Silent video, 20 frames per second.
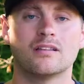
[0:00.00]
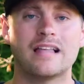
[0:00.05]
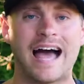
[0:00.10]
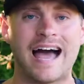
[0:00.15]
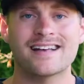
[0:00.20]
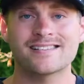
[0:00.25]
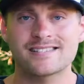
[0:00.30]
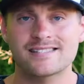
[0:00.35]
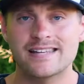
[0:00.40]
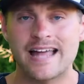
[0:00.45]

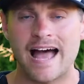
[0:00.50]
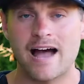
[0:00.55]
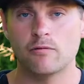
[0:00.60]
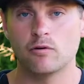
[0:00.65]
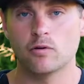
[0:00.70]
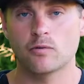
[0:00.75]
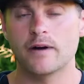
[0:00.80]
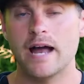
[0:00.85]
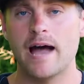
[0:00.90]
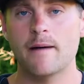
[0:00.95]
Last stat
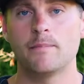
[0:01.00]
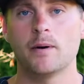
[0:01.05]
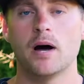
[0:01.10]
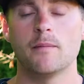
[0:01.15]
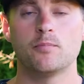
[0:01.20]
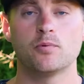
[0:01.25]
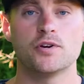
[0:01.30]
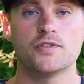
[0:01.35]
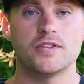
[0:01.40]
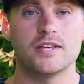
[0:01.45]
we'll wrap
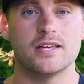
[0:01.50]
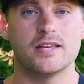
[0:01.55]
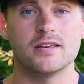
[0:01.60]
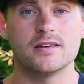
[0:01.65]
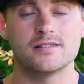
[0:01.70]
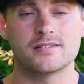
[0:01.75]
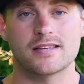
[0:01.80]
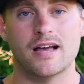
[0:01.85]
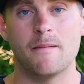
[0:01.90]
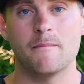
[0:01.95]
up with
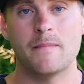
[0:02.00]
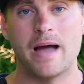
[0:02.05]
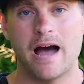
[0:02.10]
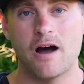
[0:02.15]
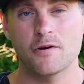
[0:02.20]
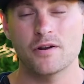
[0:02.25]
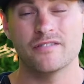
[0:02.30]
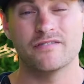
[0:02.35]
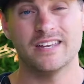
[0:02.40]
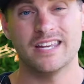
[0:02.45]
is
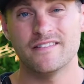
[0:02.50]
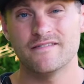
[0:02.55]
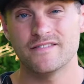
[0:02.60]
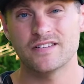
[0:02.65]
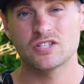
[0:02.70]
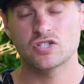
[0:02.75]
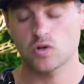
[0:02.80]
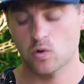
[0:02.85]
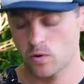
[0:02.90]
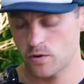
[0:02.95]
amount of
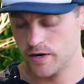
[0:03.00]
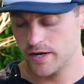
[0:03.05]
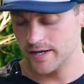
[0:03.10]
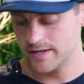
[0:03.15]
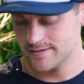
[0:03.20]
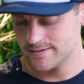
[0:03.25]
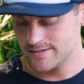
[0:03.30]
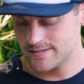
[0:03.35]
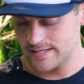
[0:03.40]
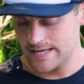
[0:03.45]
inventory
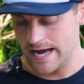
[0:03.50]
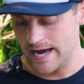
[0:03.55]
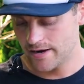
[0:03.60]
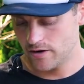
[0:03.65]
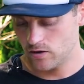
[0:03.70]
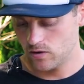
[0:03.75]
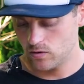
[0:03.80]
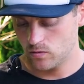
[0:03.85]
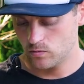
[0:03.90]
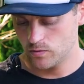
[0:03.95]
in
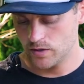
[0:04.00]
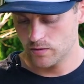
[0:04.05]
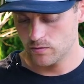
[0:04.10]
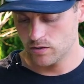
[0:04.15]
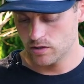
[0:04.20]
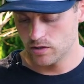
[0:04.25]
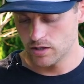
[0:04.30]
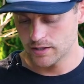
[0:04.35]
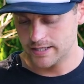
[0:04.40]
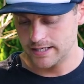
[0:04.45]
Seattle. We
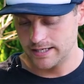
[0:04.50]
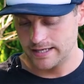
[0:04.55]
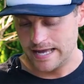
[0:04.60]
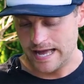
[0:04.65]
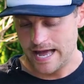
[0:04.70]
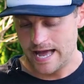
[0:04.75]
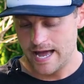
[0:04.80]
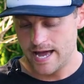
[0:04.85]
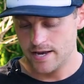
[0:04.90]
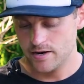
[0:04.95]
were looking
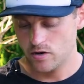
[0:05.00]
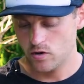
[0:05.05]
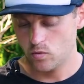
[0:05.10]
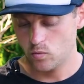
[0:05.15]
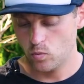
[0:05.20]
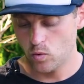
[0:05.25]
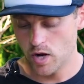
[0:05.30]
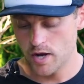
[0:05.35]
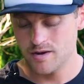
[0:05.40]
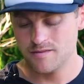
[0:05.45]
at
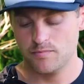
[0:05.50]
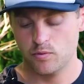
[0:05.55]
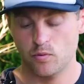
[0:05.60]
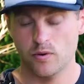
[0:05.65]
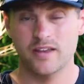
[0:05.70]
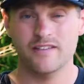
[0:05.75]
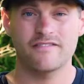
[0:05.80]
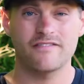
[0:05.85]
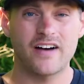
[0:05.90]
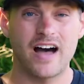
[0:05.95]

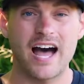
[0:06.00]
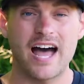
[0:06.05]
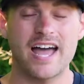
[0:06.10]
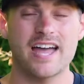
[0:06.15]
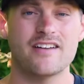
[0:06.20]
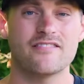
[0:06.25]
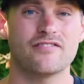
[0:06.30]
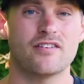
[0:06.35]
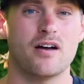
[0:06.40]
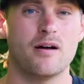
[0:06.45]

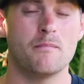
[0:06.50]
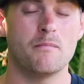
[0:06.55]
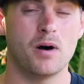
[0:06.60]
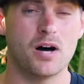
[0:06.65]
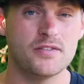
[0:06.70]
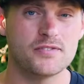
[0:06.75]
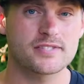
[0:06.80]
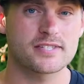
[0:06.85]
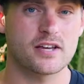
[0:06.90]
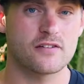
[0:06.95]
1.5
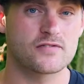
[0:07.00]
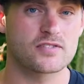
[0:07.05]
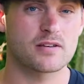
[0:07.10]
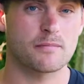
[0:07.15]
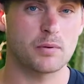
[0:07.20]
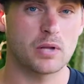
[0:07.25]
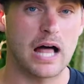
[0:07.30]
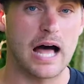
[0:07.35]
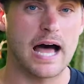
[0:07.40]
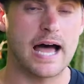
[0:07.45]
months of
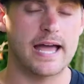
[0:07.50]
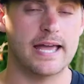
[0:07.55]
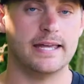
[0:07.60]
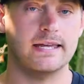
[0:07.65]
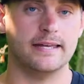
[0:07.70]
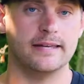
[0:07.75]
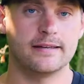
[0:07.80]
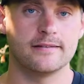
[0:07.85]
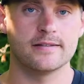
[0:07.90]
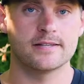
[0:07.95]

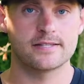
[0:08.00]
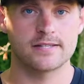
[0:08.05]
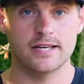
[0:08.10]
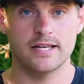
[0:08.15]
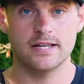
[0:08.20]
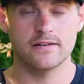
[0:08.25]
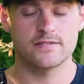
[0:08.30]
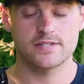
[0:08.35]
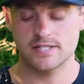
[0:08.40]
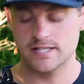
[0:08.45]
supply in the
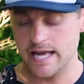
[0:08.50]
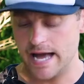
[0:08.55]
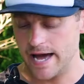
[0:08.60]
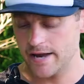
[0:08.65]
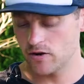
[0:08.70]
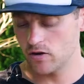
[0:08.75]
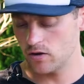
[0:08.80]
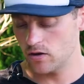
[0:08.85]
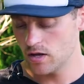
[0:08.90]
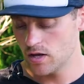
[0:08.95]
city of
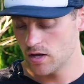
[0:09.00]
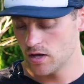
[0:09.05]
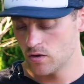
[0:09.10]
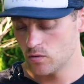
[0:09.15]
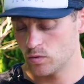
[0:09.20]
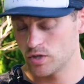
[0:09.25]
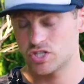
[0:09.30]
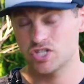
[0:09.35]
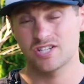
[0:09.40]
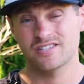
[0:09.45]
Seattle,
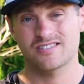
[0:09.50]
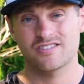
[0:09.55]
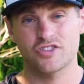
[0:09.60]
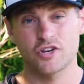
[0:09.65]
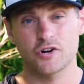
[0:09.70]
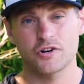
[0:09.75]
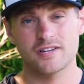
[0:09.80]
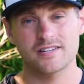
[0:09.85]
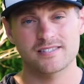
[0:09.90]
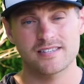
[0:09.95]
which is
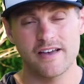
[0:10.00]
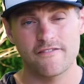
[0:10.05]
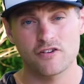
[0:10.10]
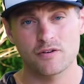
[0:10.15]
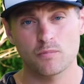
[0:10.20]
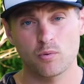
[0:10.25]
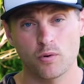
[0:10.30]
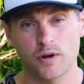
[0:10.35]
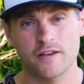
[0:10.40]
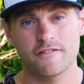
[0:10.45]

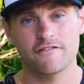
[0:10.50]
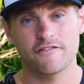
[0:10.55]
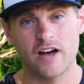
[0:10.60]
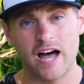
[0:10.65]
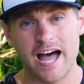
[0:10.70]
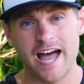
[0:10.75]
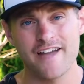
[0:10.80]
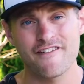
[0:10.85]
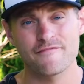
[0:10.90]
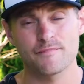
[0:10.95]

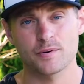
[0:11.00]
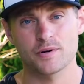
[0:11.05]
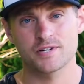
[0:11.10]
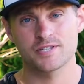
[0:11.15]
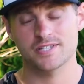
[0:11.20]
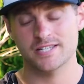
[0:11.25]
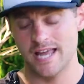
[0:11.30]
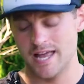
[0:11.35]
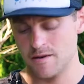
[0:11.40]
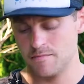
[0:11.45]

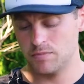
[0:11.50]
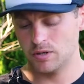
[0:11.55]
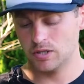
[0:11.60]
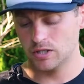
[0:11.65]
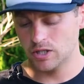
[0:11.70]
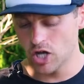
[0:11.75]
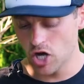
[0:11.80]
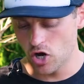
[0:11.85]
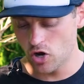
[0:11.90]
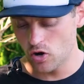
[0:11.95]
37.5%
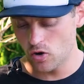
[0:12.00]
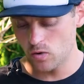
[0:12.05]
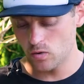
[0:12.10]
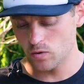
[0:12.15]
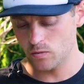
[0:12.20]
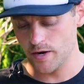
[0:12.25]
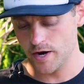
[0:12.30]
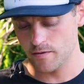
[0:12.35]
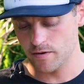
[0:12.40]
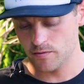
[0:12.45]
below
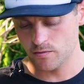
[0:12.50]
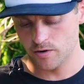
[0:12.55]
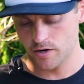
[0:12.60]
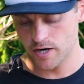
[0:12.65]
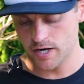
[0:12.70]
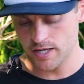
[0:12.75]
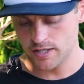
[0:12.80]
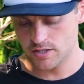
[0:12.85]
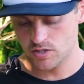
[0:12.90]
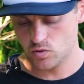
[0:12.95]
where we were
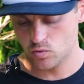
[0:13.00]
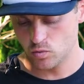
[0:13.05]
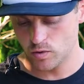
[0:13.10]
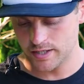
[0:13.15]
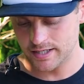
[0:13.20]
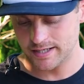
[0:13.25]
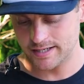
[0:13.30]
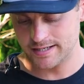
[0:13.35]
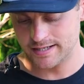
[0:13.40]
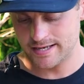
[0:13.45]
in
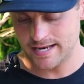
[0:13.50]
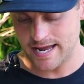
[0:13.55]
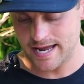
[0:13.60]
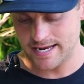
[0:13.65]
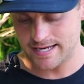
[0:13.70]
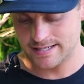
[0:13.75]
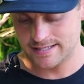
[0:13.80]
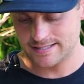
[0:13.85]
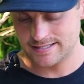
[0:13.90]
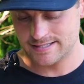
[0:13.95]

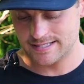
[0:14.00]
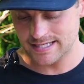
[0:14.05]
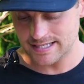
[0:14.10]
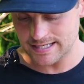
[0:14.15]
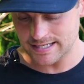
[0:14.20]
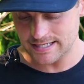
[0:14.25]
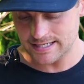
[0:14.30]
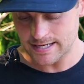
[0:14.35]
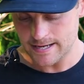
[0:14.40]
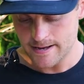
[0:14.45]

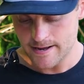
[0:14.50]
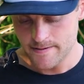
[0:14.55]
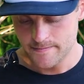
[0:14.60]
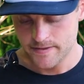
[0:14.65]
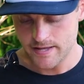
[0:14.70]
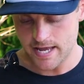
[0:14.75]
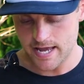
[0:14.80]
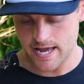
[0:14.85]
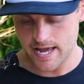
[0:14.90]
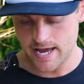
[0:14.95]
2019
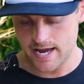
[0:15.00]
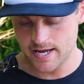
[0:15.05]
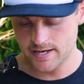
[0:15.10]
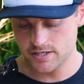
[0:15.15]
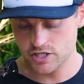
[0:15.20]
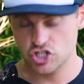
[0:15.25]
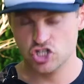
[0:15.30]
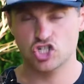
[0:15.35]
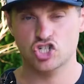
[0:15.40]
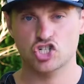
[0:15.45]

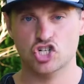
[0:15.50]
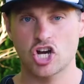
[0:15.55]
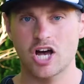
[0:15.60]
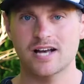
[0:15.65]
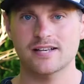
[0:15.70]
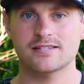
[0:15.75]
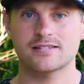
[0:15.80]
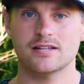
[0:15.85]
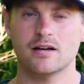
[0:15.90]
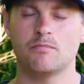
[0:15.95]
and
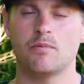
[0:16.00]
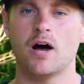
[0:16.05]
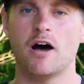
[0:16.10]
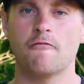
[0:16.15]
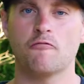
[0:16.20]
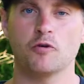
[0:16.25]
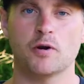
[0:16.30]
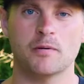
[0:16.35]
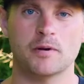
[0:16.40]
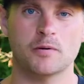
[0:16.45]
just
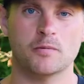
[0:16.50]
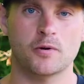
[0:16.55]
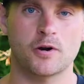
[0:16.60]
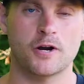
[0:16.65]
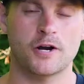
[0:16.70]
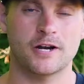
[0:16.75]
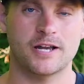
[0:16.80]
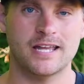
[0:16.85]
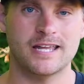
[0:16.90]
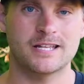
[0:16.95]
above where we
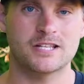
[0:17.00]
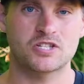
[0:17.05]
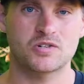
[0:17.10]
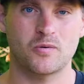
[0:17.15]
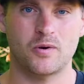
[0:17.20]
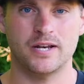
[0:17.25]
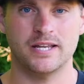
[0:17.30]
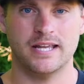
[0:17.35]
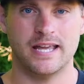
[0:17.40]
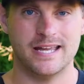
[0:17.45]
were in
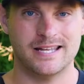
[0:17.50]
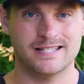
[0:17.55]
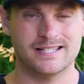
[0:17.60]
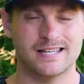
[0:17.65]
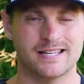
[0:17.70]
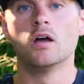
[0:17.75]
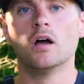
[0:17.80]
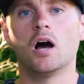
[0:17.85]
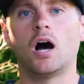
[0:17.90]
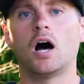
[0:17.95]

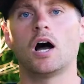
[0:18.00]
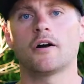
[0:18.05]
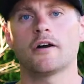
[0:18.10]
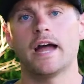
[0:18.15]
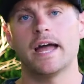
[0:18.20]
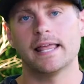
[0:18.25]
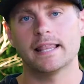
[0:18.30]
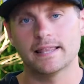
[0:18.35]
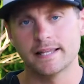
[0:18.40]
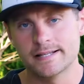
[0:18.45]
2018. All
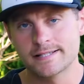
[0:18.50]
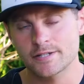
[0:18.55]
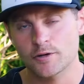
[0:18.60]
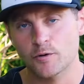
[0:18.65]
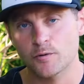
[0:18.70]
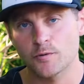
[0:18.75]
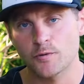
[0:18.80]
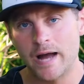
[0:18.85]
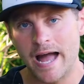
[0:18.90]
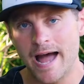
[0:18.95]
right, let's
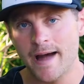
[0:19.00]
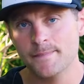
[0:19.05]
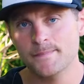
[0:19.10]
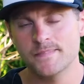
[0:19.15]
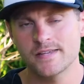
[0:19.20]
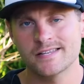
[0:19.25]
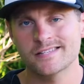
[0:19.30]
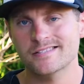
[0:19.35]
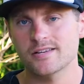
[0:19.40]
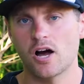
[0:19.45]
wrap
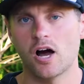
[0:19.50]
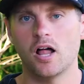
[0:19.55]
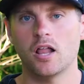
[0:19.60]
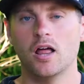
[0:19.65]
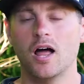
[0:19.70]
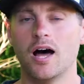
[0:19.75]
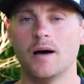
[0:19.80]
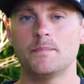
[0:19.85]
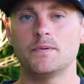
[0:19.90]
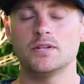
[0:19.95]
this
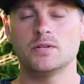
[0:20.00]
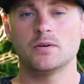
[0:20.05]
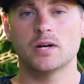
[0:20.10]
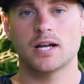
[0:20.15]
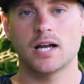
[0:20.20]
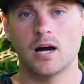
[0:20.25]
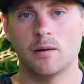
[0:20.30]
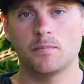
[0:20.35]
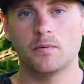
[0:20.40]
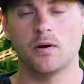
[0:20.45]
all up into a
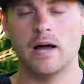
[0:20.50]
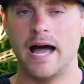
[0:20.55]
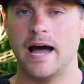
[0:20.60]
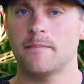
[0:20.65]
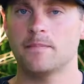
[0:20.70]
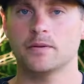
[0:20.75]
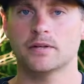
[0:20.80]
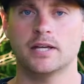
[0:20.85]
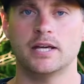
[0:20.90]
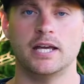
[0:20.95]
couple
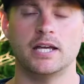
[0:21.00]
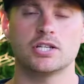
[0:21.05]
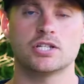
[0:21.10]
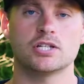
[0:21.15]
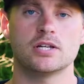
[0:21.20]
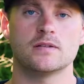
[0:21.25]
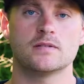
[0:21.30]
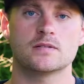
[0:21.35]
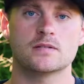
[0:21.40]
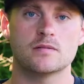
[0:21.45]

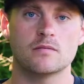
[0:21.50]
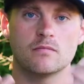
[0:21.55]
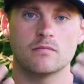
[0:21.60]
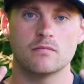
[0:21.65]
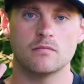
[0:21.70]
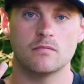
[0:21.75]
applications.